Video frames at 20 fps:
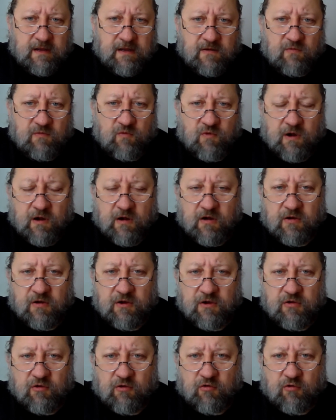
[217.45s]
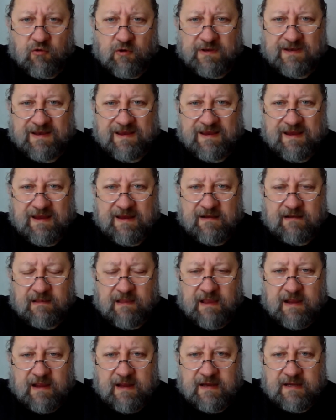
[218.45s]
Where you're going to
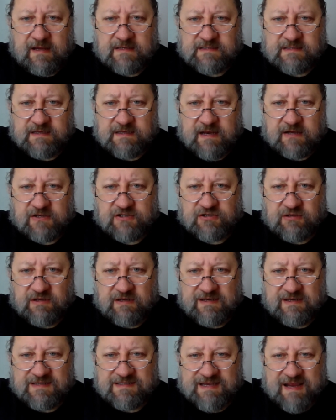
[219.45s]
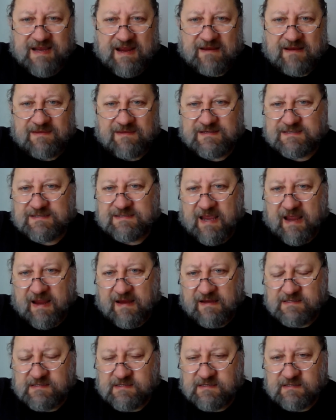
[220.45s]
analyze and actually design the
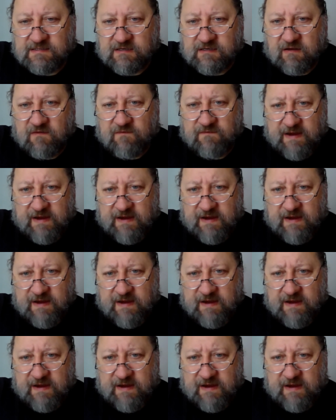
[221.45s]
sizes